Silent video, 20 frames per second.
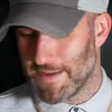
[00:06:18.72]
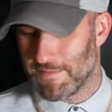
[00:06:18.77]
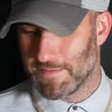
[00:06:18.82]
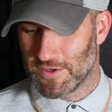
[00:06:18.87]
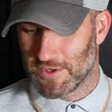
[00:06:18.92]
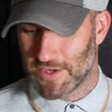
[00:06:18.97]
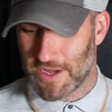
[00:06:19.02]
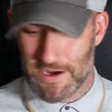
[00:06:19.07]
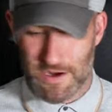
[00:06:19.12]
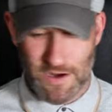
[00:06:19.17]

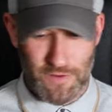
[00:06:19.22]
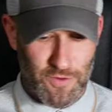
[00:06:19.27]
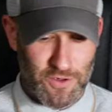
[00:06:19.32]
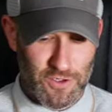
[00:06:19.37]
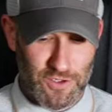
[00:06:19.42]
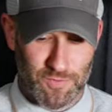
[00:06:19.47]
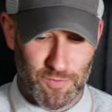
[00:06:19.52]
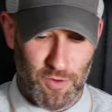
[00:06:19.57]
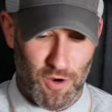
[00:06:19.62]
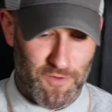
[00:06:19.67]
sitting in one
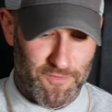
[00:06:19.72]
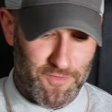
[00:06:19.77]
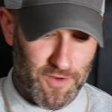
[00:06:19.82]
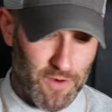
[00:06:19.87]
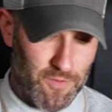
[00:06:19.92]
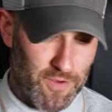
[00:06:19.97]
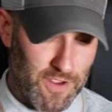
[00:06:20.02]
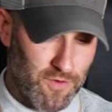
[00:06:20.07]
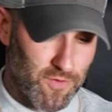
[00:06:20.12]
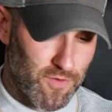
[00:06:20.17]
spot for
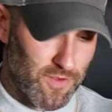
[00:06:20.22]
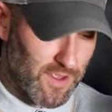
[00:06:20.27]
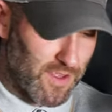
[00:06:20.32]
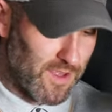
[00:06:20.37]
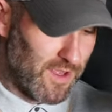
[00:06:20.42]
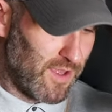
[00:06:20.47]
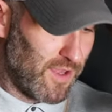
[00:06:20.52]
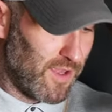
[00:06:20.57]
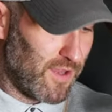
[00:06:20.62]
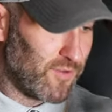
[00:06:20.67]
a while,
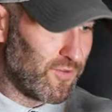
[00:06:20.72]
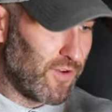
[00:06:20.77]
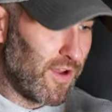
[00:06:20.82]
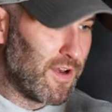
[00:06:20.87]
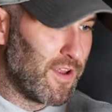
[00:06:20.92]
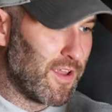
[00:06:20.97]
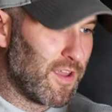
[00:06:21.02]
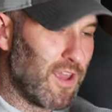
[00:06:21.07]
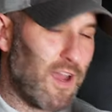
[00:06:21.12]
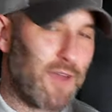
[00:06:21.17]

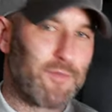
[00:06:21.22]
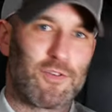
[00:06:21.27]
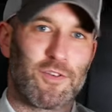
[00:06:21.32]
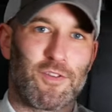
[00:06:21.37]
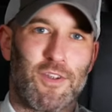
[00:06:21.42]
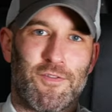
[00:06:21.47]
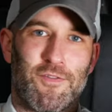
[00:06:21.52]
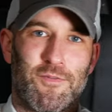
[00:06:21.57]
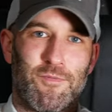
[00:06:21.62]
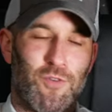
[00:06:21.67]
trying to capture
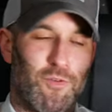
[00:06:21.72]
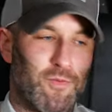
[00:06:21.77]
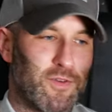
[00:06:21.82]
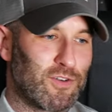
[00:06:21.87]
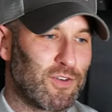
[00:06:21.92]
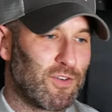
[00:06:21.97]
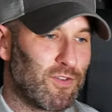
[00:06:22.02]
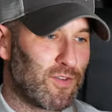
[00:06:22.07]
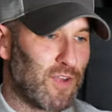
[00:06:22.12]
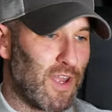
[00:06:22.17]
different
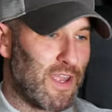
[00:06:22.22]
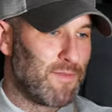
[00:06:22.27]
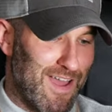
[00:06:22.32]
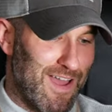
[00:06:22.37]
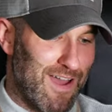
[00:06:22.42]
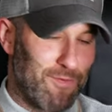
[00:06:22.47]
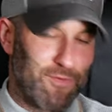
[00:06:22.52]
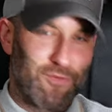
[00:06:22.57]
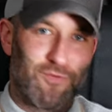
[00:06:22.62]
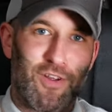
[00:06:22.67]
moments in time.
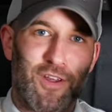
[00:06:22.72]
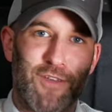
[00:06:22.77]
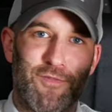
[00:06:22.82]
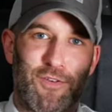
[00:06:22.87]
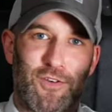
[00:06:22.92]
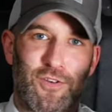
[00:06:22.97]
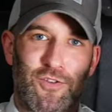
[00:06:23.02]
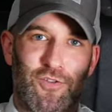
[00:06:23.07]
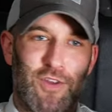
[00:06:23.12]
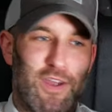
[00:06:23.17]
I was really
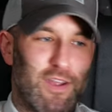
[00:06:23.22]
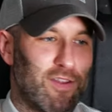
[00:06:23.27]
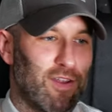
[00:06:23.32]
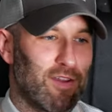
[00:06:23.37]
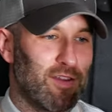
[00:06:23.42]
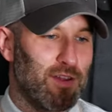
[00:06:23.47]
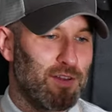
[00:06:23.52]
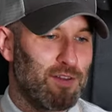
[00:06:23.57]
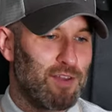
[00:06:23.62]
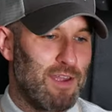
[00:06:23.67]

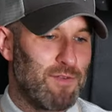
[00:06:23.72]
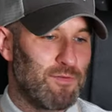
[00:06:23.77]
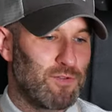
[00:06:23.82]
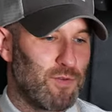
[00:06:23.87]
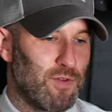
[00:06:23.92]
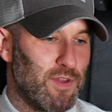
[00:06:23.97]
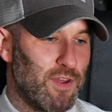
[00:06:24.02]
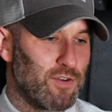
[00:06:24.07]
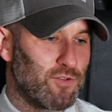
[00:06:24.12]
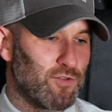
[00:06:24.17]
frustrated at times
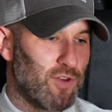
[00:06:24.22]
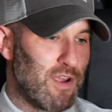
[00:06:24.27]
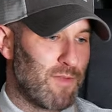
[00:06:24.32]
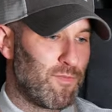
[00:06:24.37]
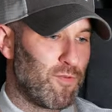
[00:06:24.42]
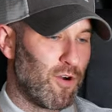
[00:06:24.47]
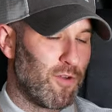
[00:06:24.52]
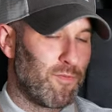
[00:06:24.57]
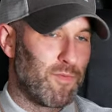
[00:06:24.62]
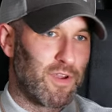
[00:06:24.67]
with this
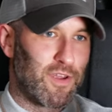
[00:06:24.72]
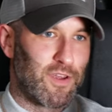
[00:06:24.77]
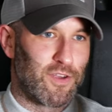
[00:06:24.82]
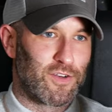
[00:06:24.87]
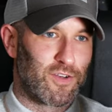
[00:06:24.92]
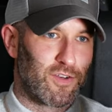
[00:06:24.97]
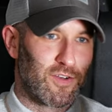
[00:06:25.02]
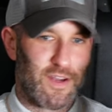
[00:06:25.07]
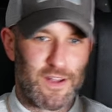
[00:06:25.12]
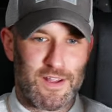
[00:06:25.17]
tripod
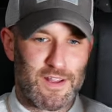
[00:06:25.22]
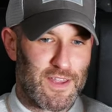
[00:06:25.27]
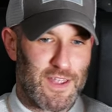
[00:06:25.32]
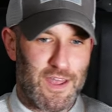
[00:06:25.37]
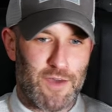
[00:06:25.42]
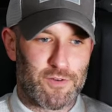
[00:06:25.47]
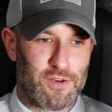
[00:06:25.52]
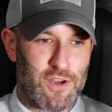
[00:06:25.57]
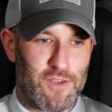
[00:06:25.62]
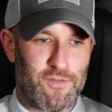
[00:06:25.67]
because
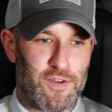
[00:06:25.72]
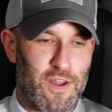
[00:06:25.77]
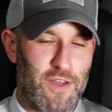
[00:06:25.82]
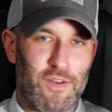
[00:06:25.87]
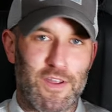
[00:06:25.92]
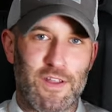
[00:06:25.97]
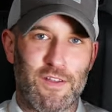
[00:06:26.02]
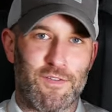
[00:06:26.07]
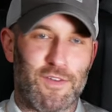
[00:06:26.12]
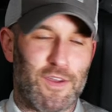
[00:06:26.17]
I was having to
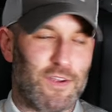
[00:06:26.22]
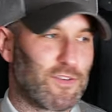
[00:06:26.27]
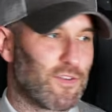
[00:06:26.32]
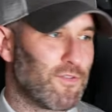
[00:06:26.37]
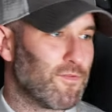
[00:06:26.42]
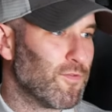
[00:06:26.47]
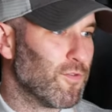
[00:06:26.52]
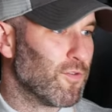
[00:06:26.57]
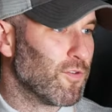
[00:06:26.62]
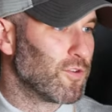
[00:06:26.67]
align things
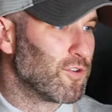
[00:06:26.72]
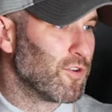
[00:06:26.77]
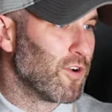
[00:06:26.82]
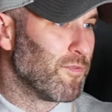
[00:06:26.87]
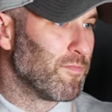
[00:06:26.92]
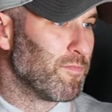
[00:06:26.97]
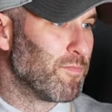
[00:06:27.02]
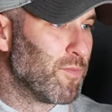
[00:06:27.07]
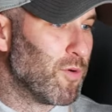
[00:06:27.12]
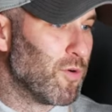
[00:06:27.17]
in
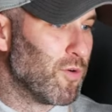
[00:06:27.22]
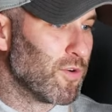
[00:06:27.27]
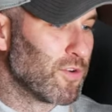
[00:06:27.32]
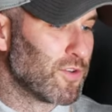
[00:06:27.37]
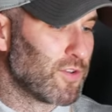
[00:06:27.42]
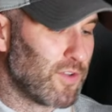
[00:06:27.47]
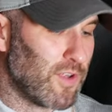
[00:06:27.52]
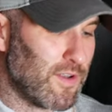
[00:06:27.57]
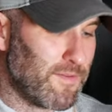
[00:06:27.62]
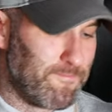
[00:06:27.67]
Photoshop and
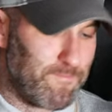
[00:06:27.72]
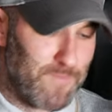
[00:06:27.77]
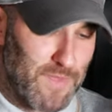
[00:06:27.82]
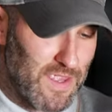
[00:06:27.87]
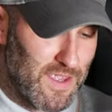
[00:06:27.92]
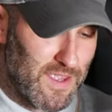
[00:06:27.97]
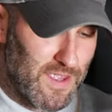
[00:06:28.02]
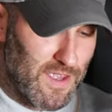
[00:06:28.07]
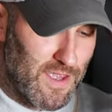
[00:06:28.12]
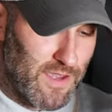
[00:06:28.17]
post, and
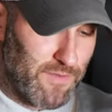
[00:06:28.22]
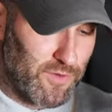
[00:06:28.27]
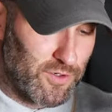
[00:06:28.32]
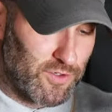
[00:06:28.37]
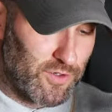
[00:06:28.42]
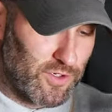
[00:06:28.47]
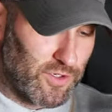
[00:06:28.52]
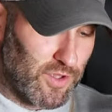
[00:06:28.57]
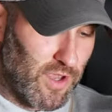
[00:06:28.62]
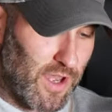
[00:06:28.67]
it was
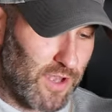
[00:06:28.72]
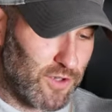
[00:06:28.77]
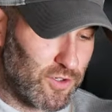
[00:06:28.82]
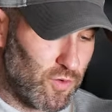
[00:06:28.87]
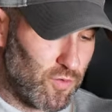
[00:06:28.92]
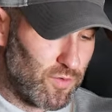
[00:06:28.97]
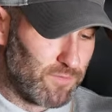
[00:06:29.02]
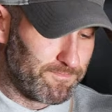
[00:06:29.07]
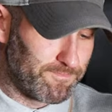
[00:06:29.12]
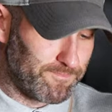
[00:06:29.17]
just
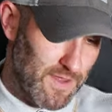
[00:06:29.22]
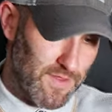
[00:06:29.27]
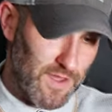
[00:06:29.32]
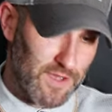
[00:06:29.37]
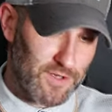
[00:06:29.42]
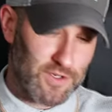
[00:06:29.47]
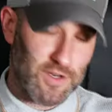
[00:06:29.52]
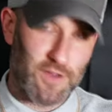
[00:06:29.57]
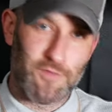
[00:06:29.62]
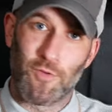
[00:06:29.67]
hassle.
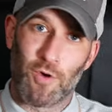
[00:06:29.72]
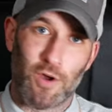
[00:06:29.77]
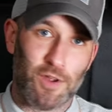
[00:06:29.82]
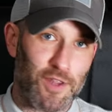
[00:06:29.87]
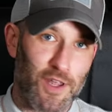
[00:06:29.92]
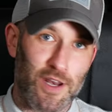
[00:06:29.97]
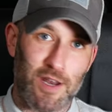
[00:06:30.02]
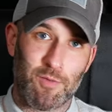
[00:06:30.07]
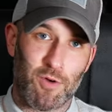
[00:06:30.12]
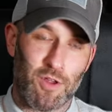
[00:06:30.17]
This I've not
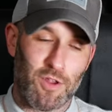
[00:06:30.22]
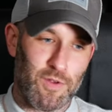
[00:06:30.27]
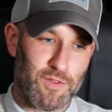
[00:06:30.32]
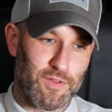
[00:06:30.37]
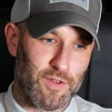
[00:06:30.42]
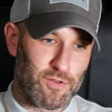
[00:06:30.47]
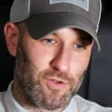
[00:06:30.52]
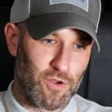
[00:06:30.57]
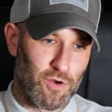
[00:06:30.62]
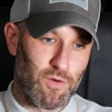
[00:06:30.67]
had any bother
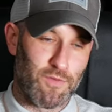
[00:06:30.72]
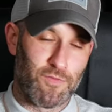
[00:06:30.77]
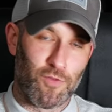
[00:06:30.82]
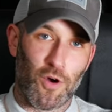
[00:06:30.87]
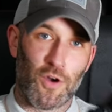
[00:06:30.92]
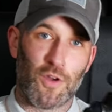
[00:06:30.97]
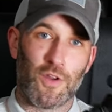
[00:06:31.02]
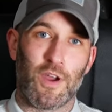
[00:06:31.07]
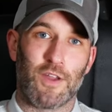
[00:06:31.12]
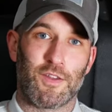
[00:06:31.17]
with at all. I've
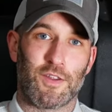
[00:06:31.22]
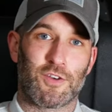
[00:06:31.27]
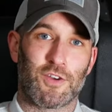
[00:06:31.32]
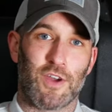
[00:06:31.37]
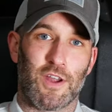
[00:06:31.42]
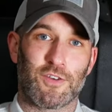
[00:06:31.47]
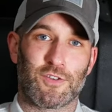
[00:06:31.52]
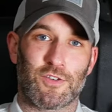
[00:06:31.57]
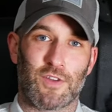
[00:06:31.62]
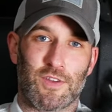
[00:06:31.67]
not had a
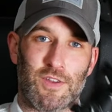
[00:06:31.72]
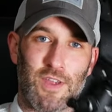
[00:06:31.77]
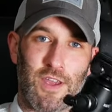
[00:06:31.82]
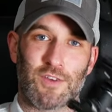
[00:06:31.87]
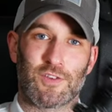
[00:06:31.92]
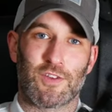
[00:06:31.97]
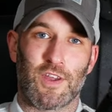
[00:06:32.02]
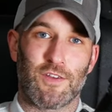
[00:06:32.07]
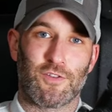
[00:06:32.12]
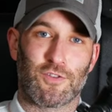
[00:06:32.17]
chance to
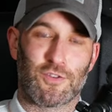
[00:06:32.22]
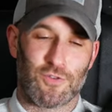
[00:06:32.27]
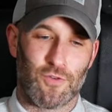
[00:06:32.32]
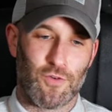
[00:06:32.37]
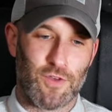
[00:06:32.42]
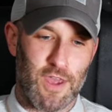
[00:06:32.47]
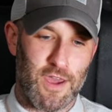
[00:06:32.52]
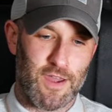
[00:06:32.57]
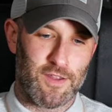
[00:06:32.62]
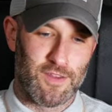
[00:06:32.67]
test it in
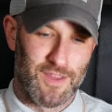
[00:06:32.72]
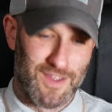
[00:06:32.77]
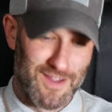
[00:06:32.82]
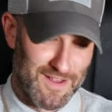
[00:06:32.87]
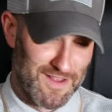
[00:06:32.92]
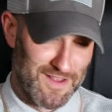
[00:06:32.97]
snow yet,